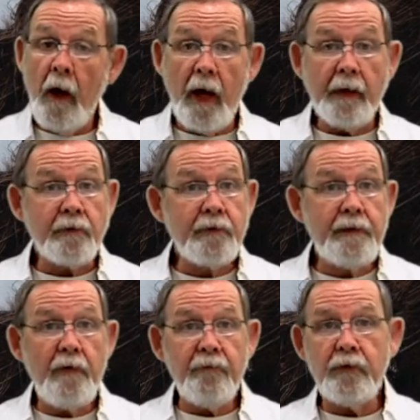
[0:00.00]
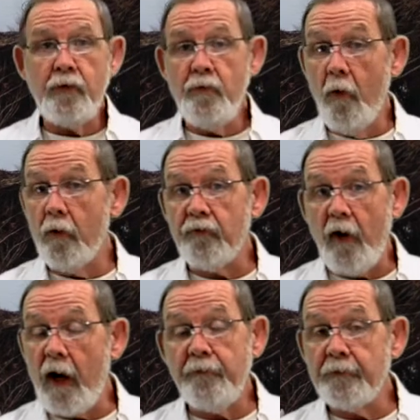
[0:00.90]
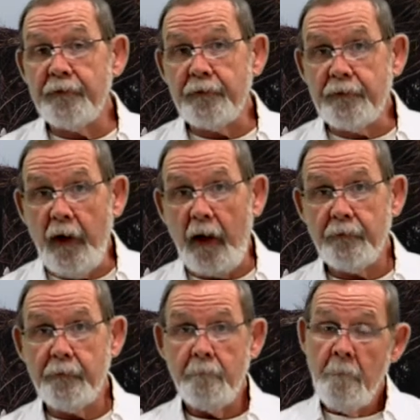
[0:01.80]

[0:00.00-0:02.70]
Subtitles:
and giving you more drive for success.